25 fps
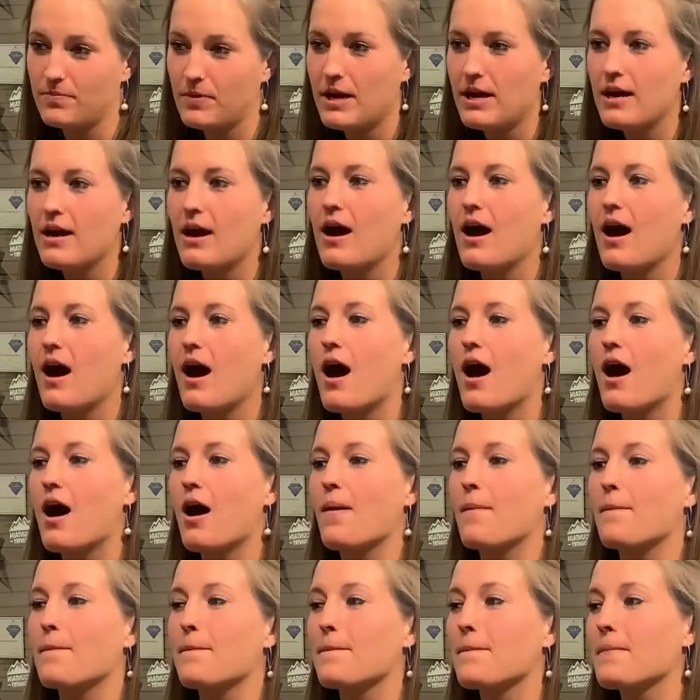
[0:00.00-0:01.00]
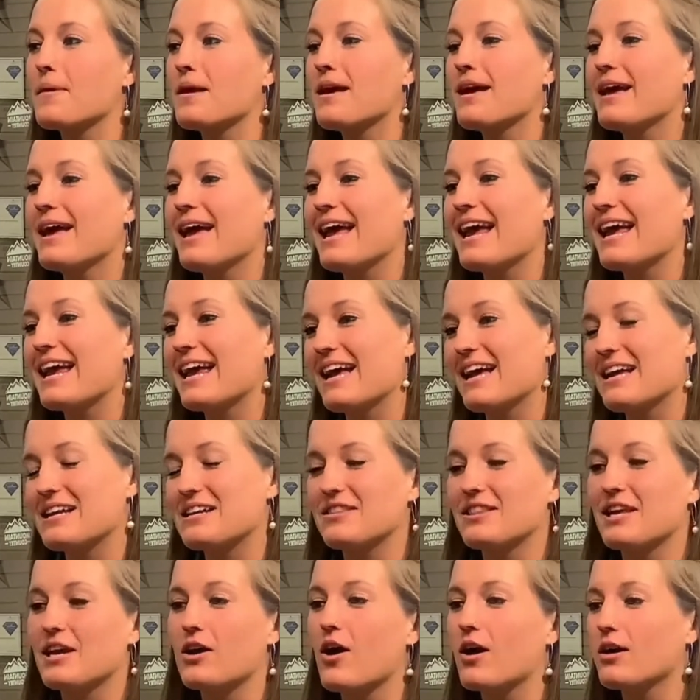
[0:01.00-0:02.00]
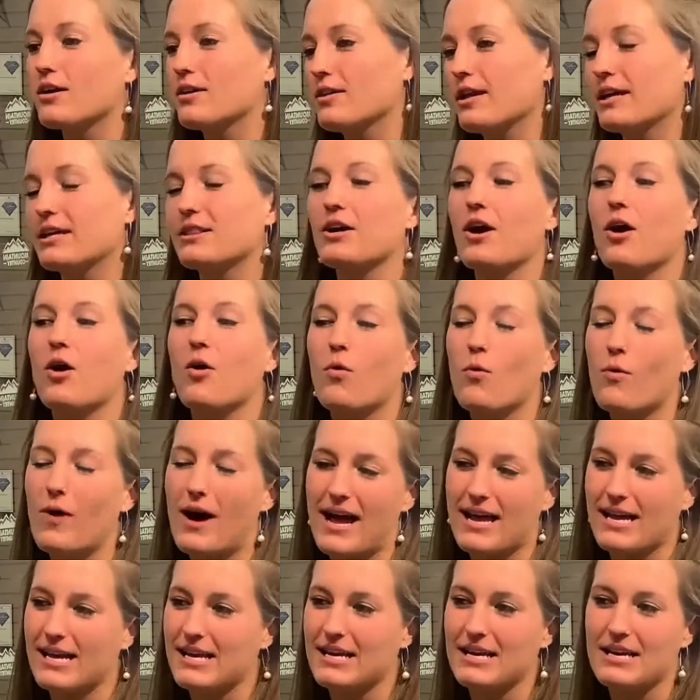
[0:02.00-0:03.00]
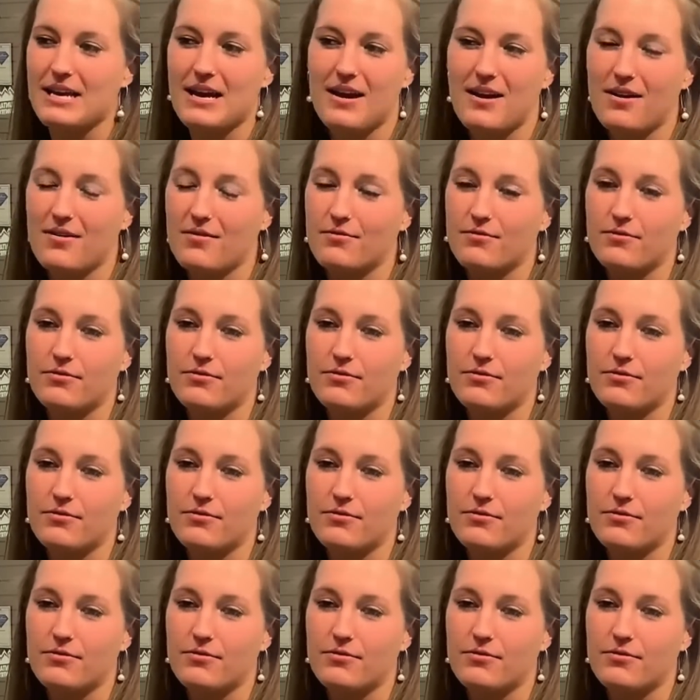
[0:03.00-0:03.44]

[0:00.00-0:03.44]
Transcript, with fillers: Okay. Um, and they call it like the Hawaii of